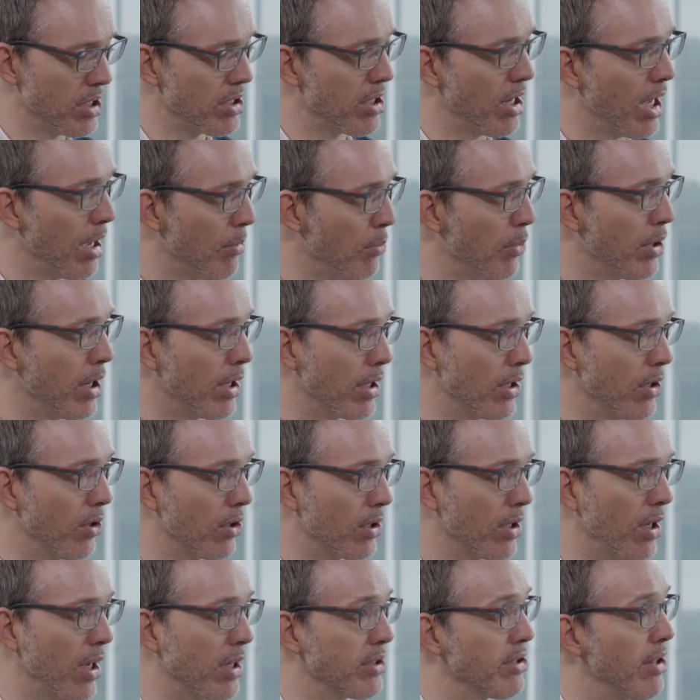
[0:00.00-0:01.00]
a time when it
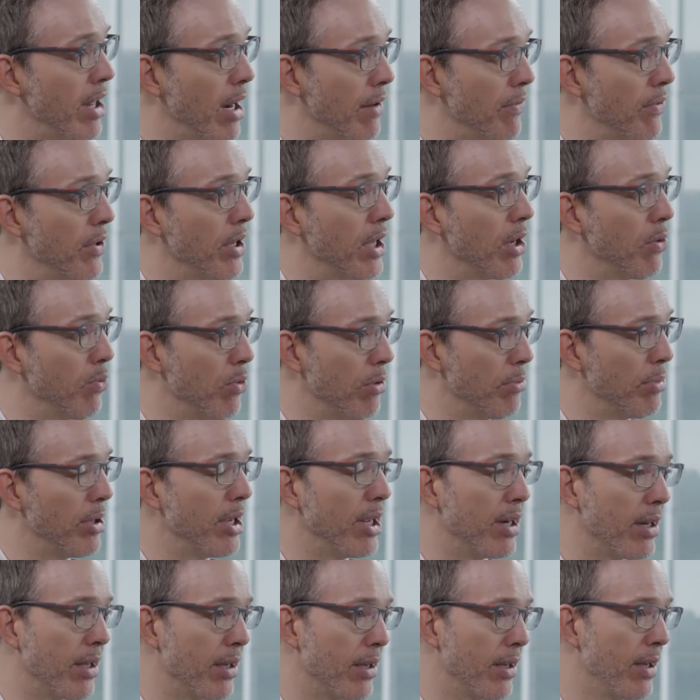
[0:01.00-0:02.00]
looked like South Africa would be
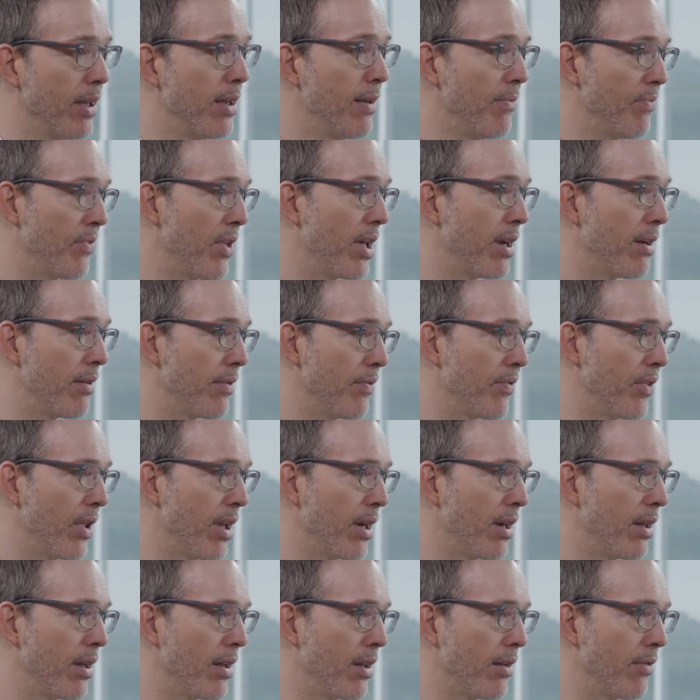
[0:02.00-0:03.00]
in a
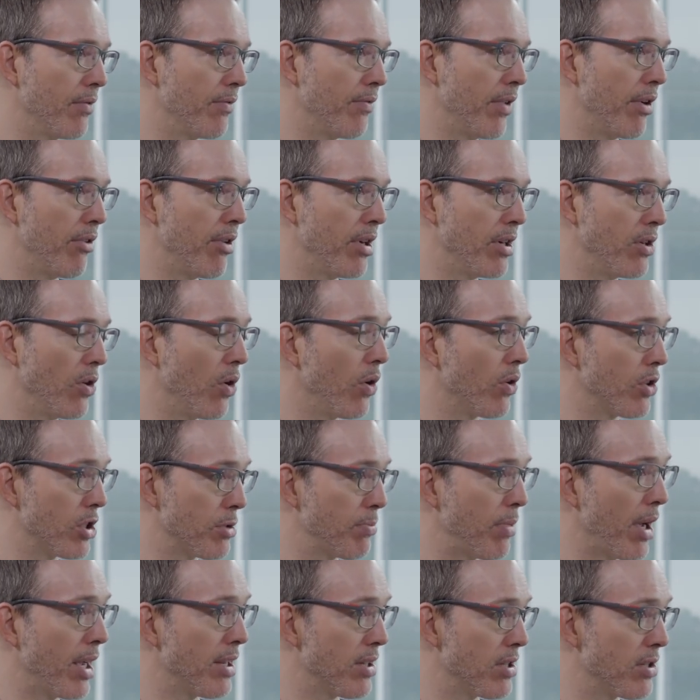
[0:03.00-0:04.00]
very dark
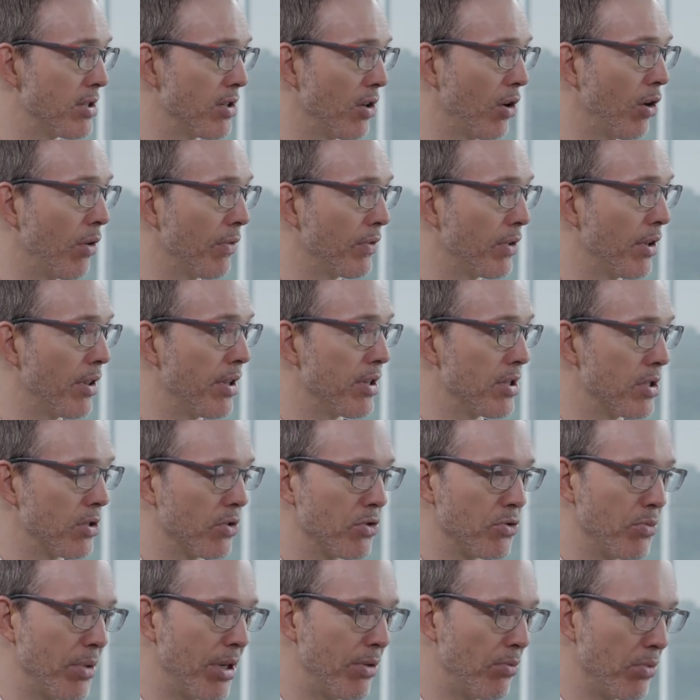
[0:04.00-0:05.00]
space after this,
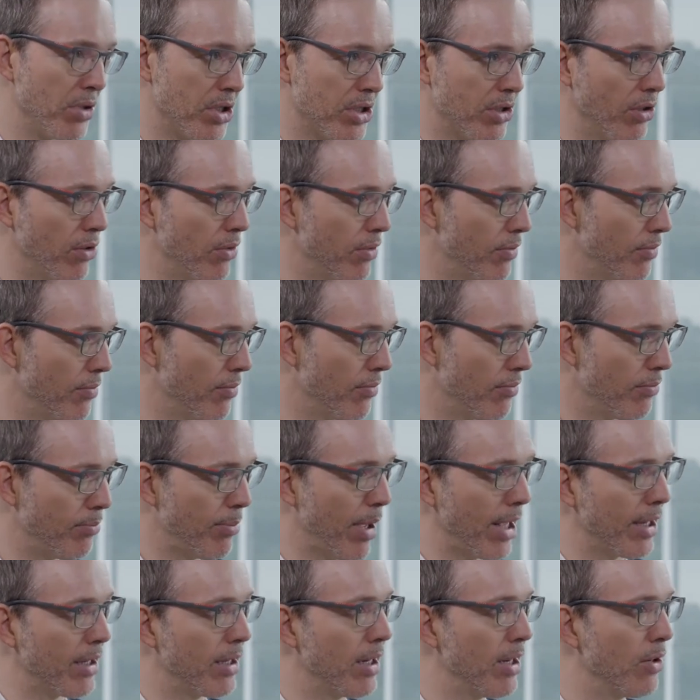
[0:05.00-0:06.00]
because we were still
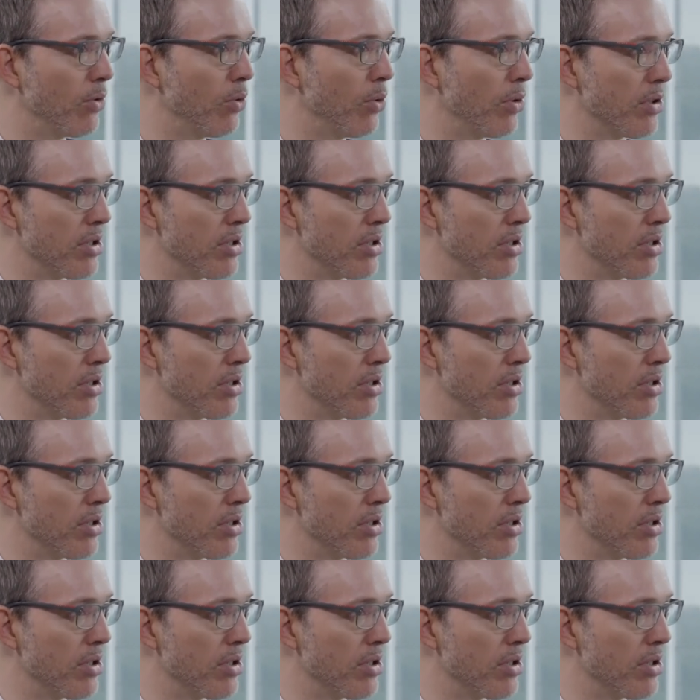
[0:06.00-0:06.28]
battling all